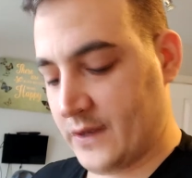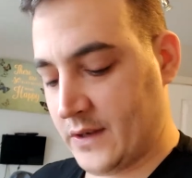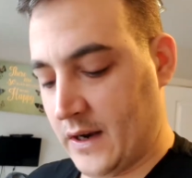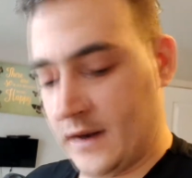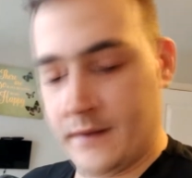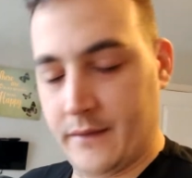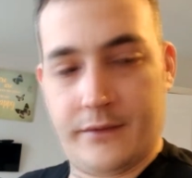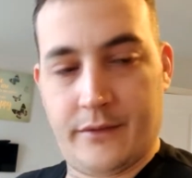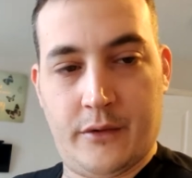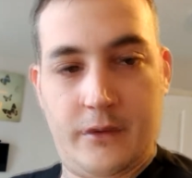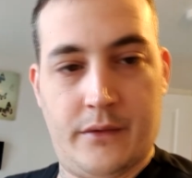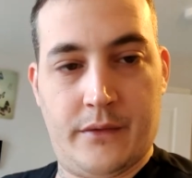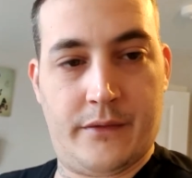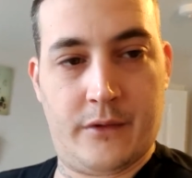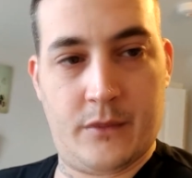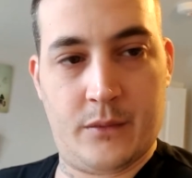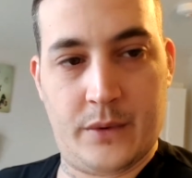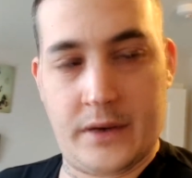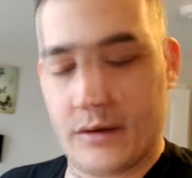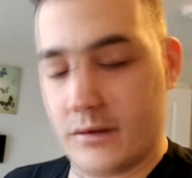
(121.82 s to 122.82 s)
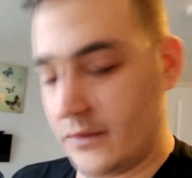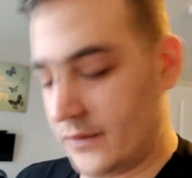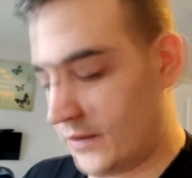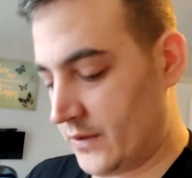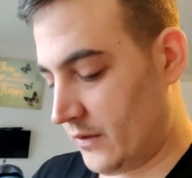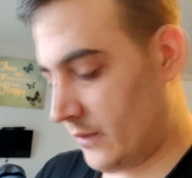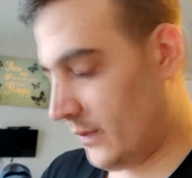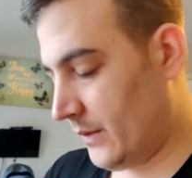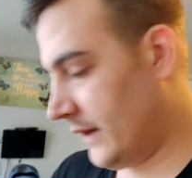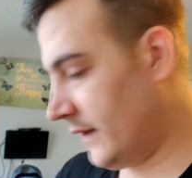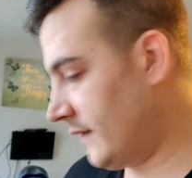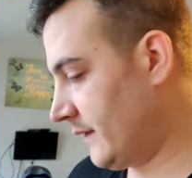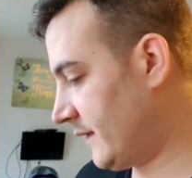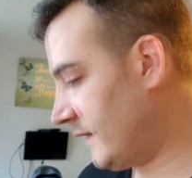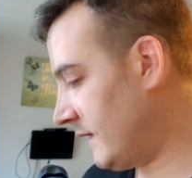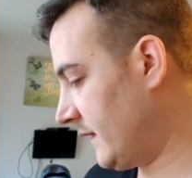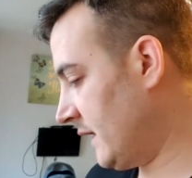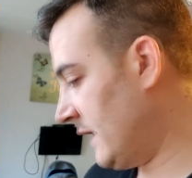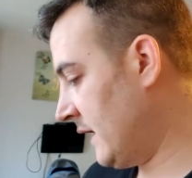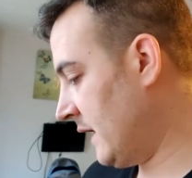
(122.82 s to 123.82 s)
isolate for a week or 2
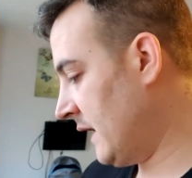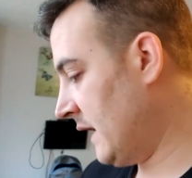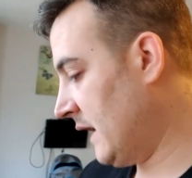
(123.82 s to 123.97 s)
weeks.